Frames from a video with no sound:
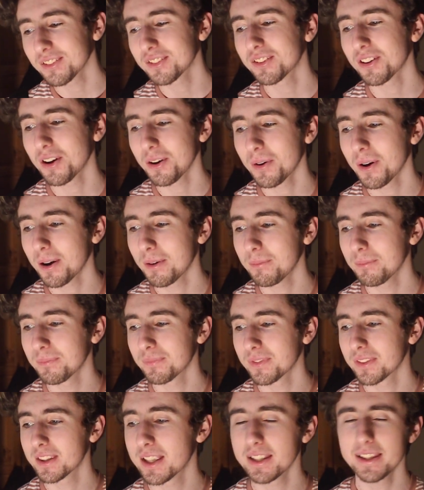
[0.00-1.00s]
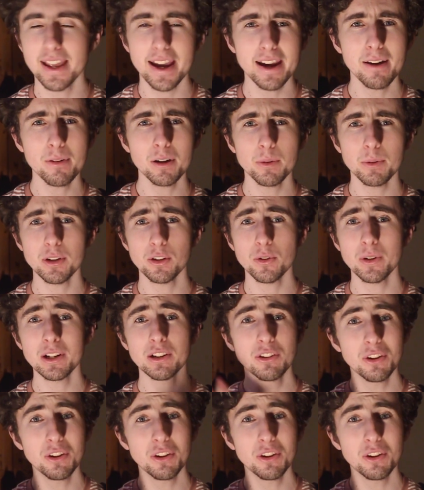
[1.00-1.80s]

So um, today I'm going to be doing